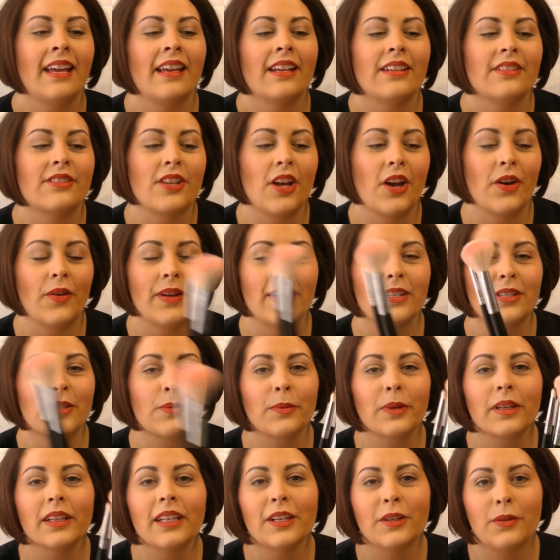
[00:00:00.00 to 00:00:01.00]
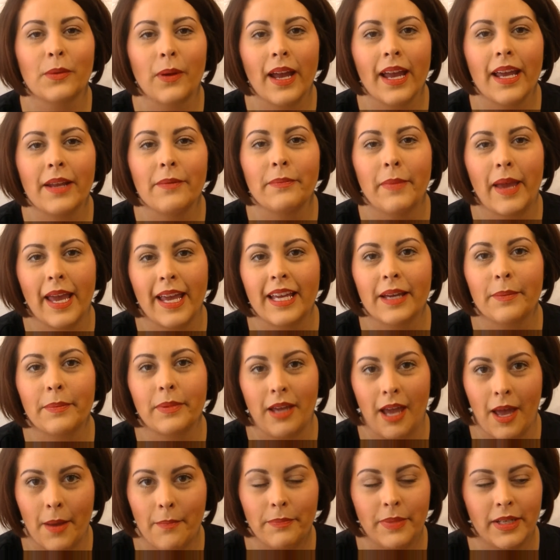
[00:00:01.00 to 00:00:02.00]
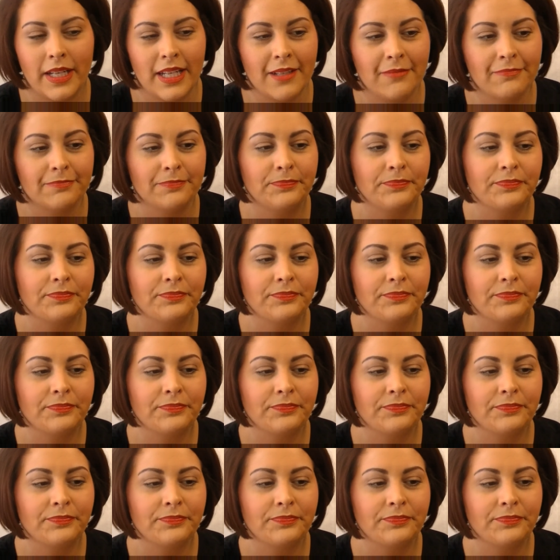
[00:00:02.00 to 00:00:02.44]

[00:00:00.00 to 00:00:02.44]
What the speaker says: So it's a really great makeup company.